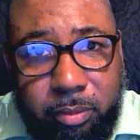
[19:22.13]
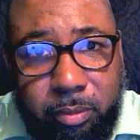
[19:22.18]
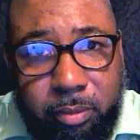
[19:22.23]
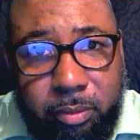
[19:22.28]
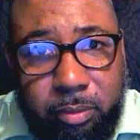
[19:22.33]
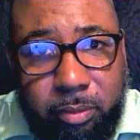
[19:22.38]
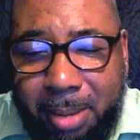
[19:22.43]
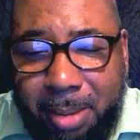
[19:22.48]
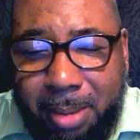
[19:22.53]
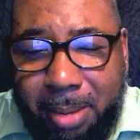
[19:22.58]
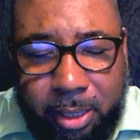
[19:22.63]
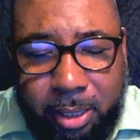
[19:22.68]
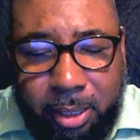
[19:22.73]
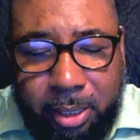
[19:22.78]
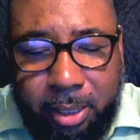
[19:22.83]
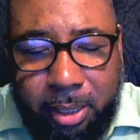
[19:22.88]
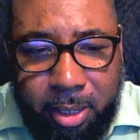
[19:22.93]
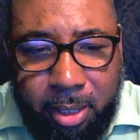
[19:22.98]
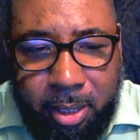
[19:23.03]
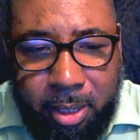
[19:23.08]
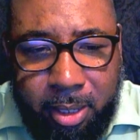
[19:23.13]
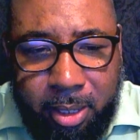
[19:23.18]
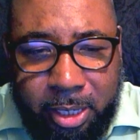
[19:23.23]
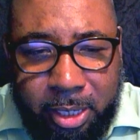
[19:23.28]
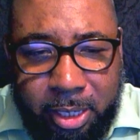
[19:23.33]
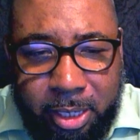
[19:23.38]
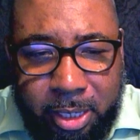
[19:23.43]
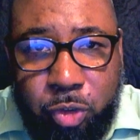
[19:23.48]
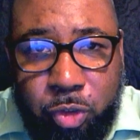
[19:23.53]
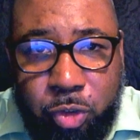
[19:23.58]
might. I
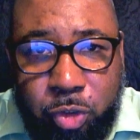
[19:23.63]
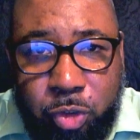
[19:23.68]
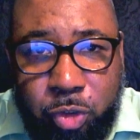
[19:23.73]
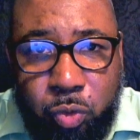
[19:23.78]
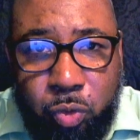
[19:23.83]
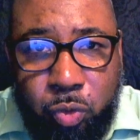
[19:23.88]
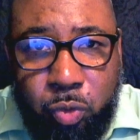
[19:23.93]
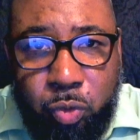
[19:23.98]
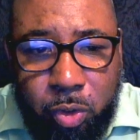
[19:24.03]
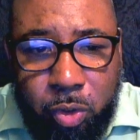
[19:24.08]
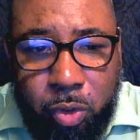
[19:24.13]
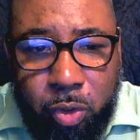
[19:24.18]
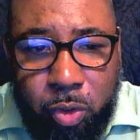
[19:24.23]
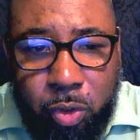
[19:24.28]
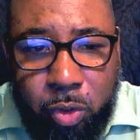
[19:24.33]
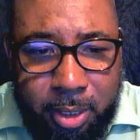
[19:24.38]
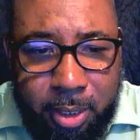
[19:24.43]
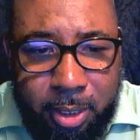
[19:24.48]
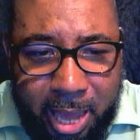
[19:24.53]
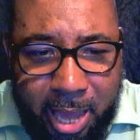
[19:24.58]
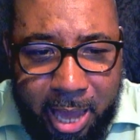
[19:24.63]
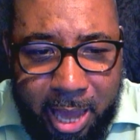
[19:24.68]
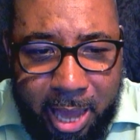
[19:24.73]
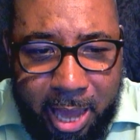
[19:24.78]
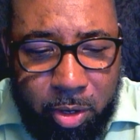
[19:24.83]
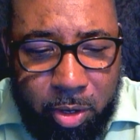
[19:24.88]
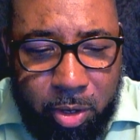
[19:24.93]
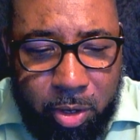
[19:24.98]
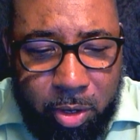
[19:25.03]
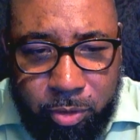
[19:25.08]
don't do live
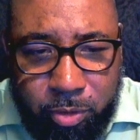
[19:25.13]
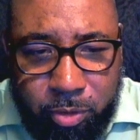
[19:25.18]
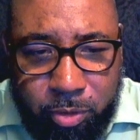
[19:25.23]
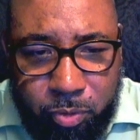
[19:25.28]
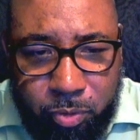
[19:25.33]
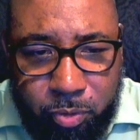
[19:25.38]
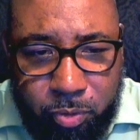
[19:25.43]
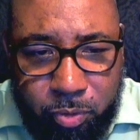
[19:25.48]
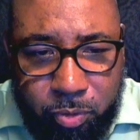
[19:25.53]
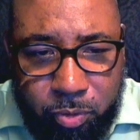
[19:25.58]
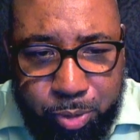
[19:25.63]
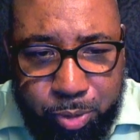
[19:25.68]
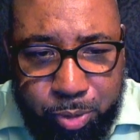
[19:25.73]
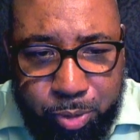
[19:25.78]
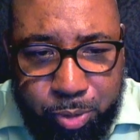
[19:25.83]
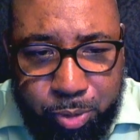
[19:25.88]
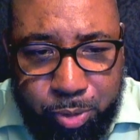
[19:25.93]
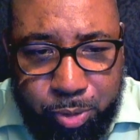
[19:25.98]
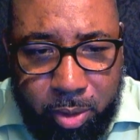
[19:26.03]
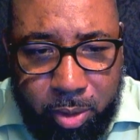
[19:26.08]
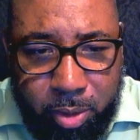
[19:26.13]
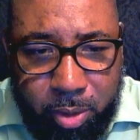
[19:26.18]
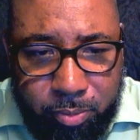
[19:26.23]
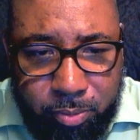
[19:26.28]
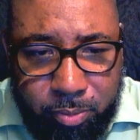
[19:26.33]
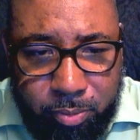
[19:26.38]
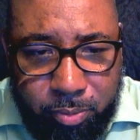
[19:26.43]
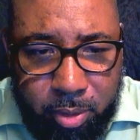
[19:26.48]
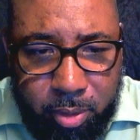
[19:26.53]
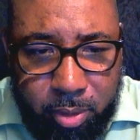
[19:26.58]
calls pretty well.
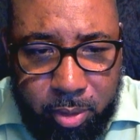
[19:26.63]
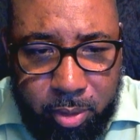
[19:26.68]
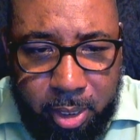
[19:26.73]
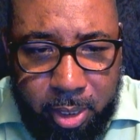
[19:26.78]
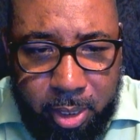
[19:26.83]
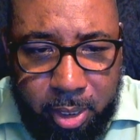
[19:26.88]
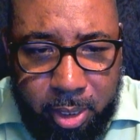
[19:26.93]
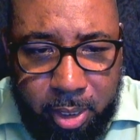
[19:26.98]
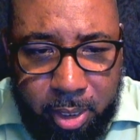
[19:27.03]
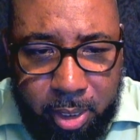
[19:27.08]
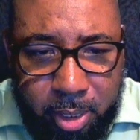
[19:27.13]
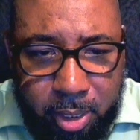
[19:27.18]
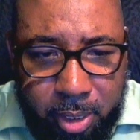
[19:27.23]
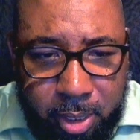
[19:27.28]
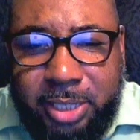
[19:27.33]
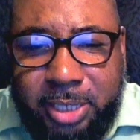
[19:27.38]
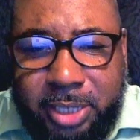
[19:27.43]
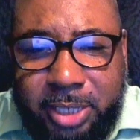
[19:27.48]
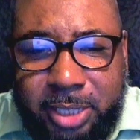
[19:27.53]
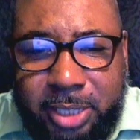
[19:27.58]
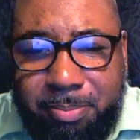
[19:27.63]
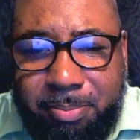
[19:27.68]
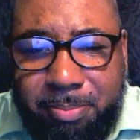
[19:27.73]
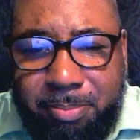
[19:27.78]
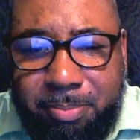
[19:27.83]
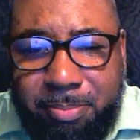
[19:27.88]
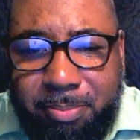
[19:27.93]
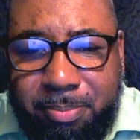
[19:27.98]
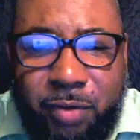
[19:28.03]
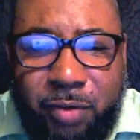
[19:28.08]
In a statement
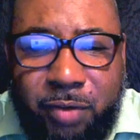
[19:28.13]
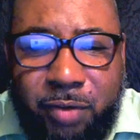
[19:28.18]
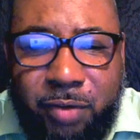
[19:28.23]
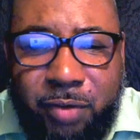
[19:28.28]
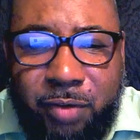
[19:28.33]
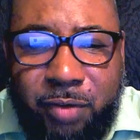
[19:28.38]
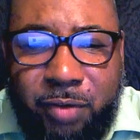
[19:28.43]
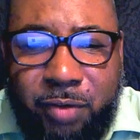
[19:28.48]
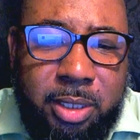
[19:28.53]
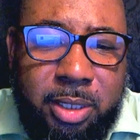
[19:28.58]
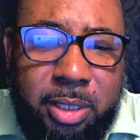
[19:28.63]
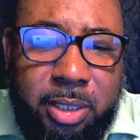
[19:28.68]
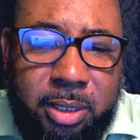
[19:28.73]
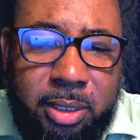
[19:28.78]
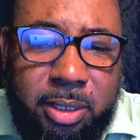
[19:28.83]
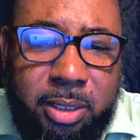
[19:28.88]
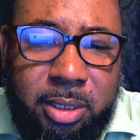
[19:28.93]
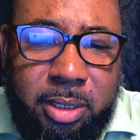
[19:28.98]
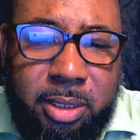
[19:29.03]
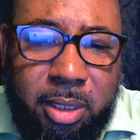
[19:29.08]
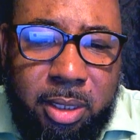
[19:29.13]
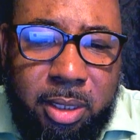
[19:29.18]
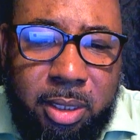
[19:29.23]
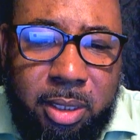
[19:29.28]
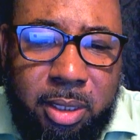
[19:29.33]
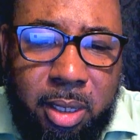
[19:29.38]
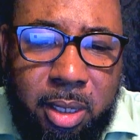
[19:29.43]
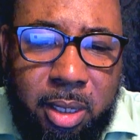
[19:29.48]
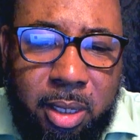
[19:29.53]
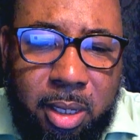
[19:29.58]
Monday, Fox President
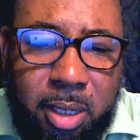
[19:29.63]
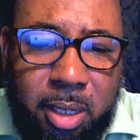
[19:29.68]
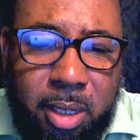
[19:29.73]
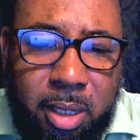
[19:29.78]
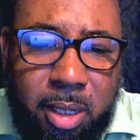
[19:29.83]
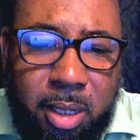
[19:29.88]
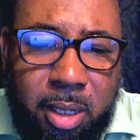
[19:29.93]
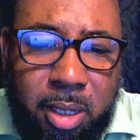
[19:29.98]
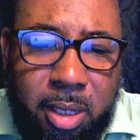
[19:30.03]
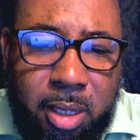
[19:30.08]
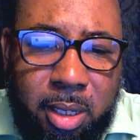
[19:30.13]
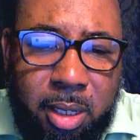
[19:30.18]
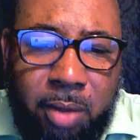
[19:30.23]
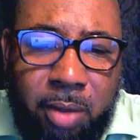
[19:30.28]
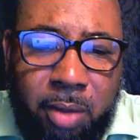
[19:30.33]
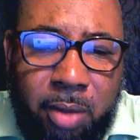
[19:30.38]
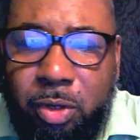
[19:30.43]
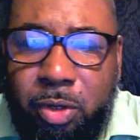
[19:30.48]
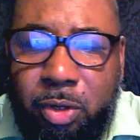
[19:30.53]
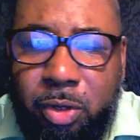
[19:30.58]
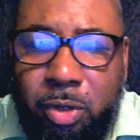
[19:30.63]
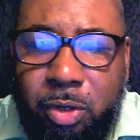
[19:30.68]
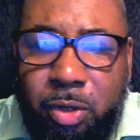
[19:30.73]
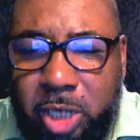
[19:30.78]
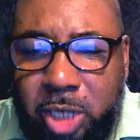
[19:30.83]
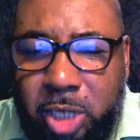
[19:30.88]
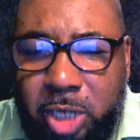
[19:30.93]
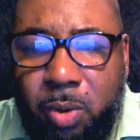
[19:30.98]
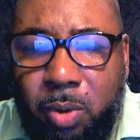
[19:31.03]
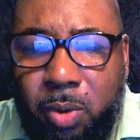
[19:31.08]
of News,
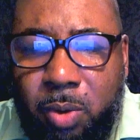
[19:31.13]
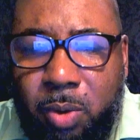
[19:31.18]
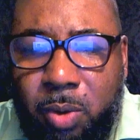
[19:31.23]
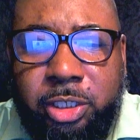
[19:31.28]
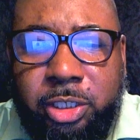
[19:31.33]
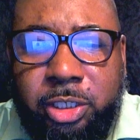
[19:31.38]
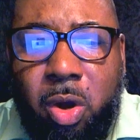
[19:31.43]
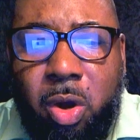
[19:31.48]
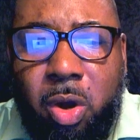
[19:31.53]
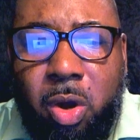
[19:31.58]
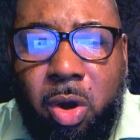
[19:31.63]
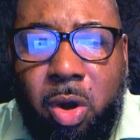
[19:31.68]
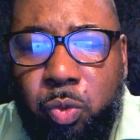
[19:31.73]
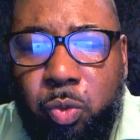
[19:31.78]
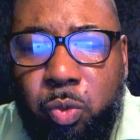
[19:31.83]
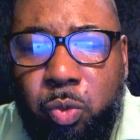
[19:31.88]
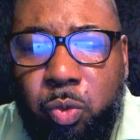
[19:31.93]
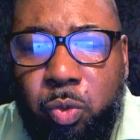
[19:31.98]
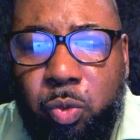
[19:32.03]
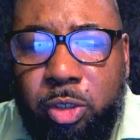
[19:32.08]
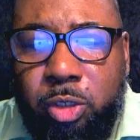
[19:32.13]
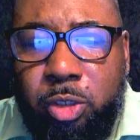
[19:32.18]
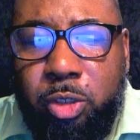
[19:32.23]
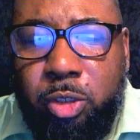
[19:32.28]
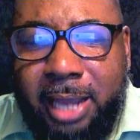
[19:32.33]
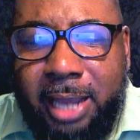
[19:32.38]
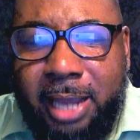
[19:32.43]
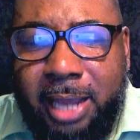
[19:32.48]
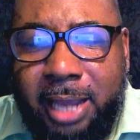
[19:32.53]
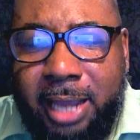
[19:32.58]
Jay Wallace, called Wheeler's
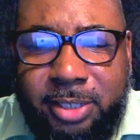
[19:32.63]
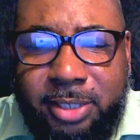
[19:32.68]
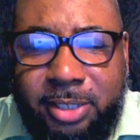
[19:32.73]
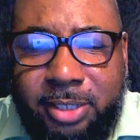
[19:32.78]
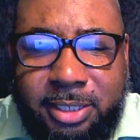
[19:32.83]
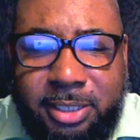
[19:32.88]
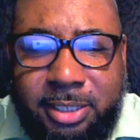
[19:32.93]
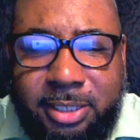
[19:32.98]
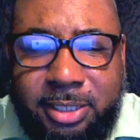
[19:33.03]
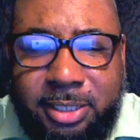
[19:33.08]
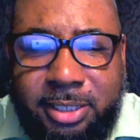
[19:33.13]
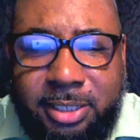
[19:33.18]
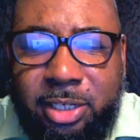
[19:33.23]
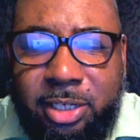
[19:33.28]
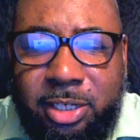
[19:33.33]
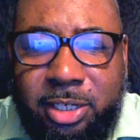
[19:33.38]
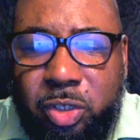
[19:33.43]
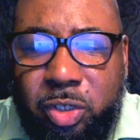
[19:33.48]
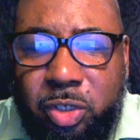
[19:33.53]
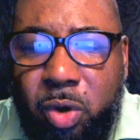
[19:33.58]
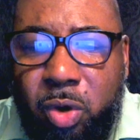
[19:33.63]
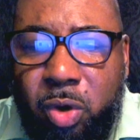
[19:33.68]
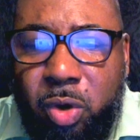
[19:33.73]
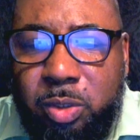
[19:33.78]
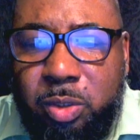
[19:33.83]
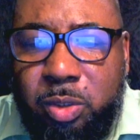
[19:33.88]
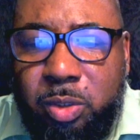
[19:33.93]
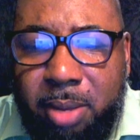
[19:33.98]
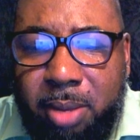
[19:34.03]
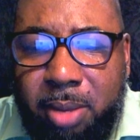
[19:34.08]
accusation that the story was
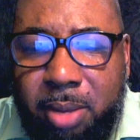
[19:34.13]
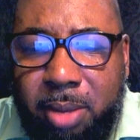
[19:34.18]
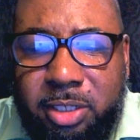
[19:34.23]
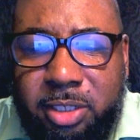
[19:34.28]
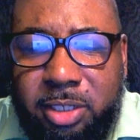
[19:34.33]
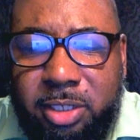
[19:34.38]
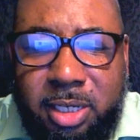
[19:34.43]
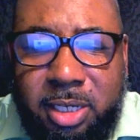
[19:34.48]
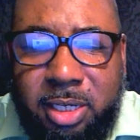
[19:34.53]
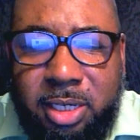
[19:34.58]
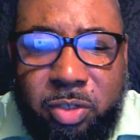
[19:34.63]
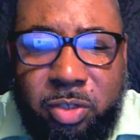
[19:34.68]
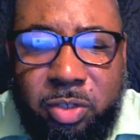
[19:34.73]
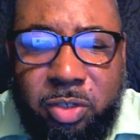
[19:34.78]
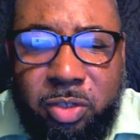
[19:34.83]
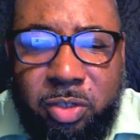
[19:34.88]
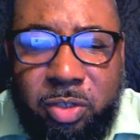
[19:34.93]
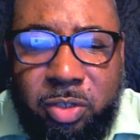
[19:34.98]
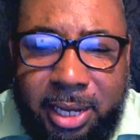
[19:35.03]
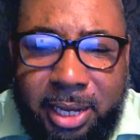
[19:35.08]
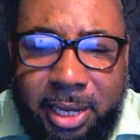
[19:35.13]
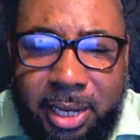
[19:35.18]
published to distract